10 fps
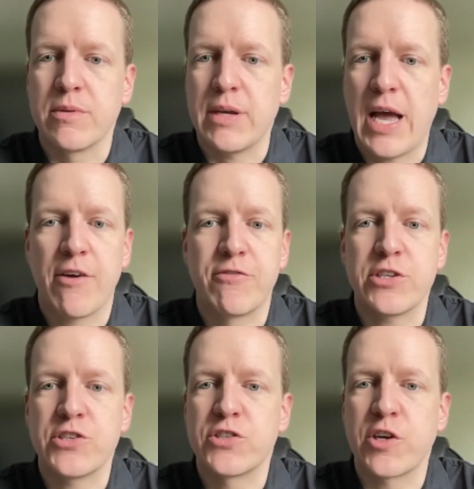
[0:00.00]
have
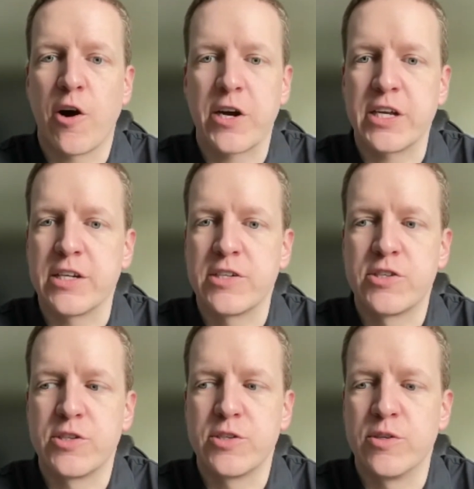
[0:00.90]
just started
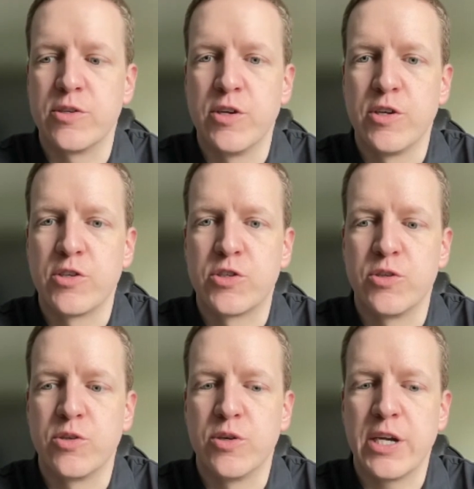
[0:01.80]
to
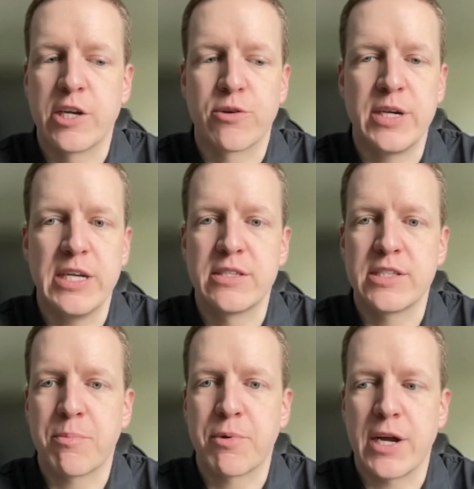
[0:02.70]
increase their
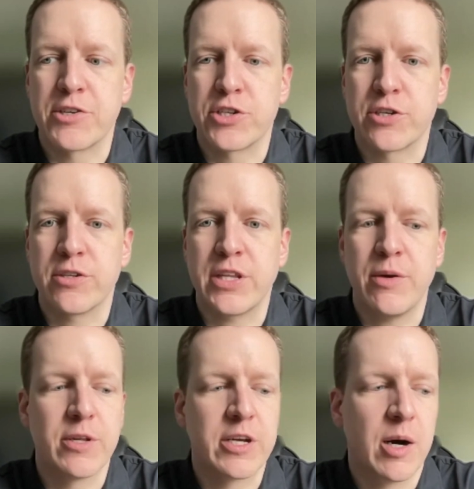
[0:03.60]
pressure. They
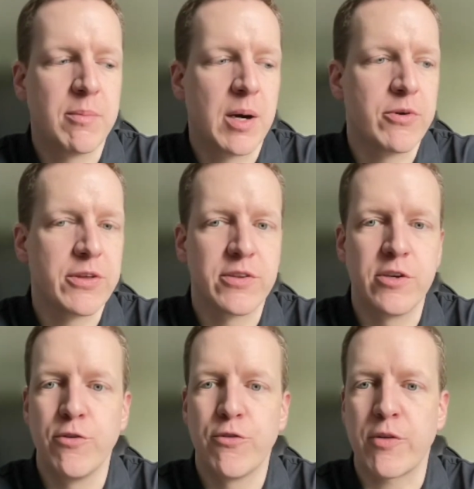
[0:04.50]
will come up with new
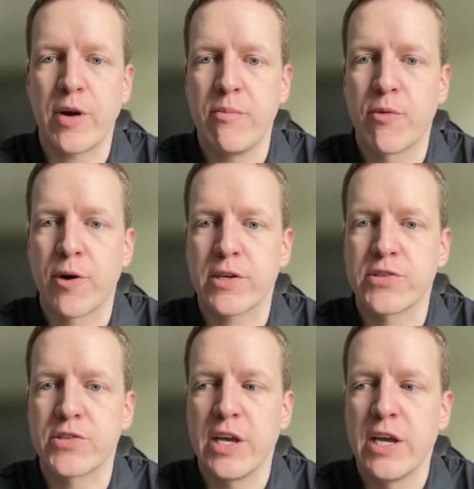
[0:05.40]
frameworks,
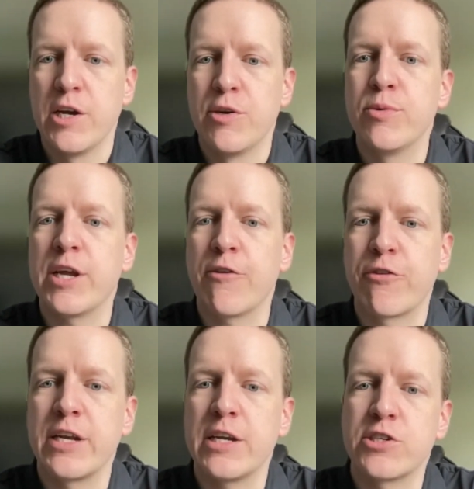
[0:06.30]
new
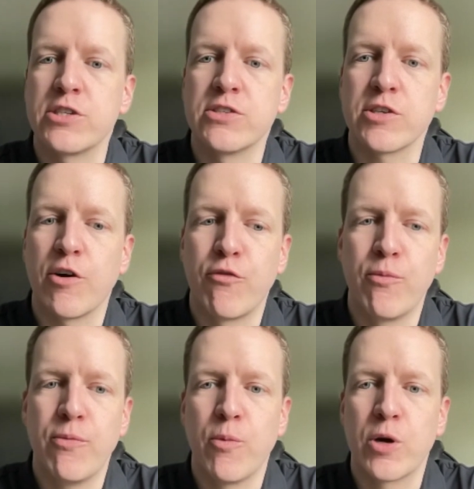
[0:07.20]
definitions of
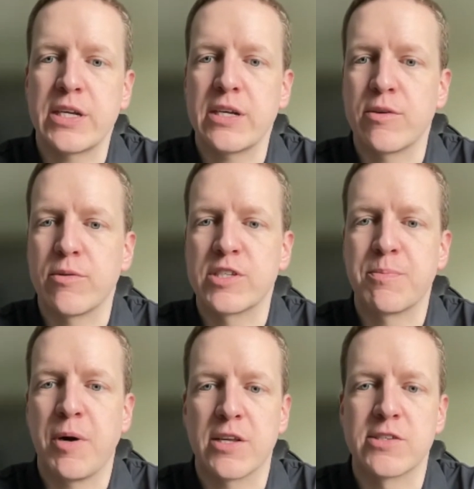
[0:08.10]
what
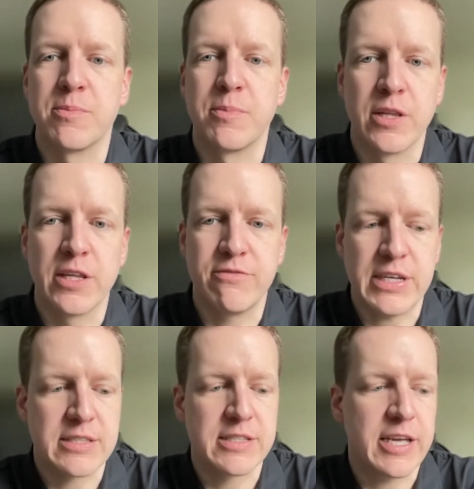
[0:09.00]
responsible
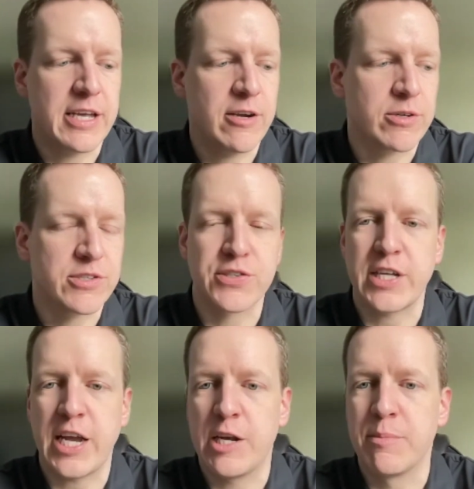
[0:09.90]
investing or
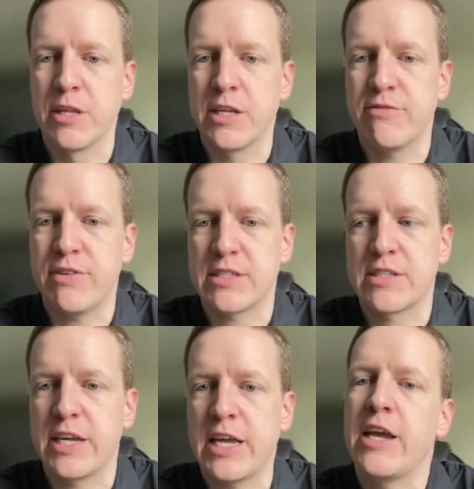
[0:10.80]
sustainable
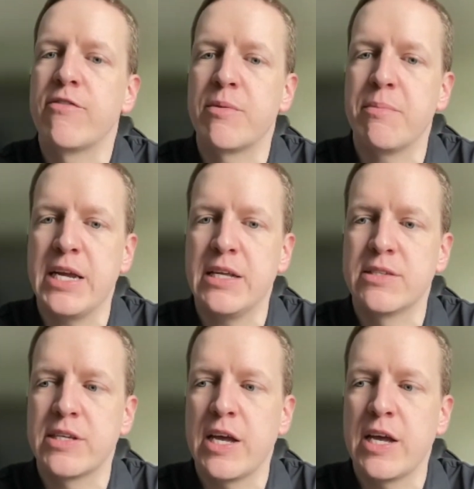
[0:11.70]
investing even means.